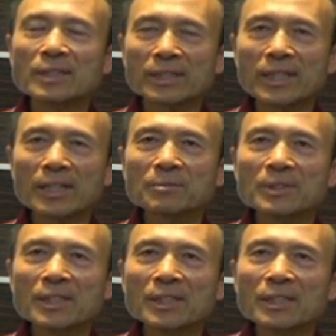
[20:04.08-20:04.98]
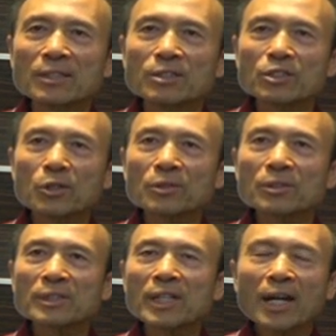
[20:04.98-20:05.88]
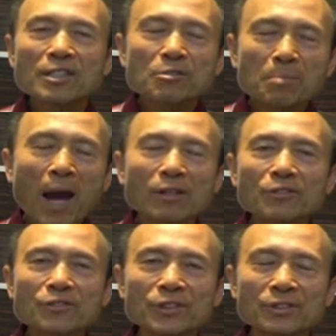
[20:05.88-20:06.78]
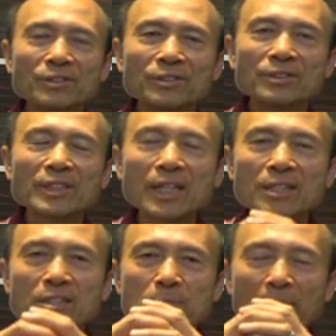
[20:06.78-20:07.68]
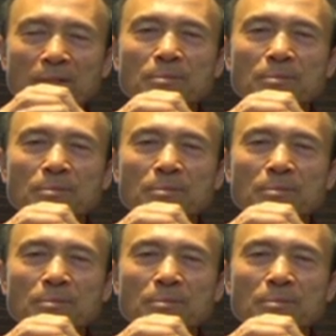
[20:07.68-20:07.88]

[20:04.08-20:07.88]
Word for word: Okay? So God is powerful, that is by